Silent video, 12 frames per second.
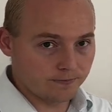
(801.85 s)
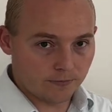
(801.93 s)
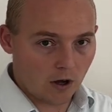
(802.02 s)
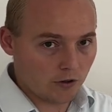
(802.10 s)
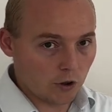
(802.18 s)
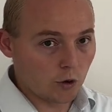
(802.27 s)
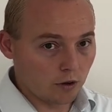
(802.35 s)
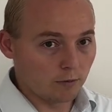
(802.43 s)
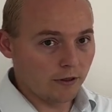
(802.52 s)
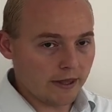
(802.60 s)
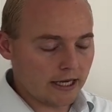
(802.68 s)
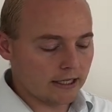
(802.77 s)
all the normal
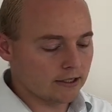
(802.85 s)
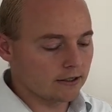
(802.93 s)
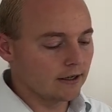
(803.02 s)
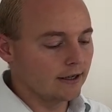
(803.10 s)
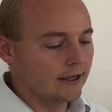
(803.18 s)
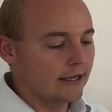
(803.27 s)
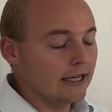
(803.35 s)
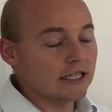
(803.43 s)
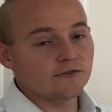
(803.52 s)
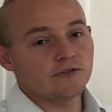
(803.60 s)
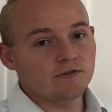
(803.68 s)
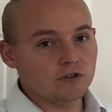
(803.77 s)
things, it's
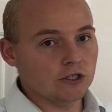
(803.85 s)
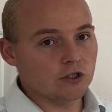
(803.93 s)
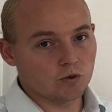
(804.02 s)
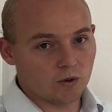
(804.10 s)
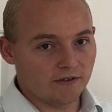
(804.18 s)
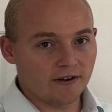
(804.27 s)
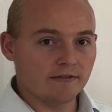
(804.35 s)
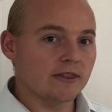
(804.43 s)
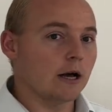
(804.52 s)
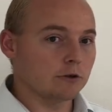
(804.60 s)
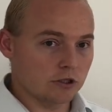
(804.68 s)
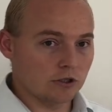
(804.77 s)
$15,000 to
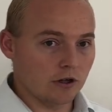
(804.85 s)
$25,000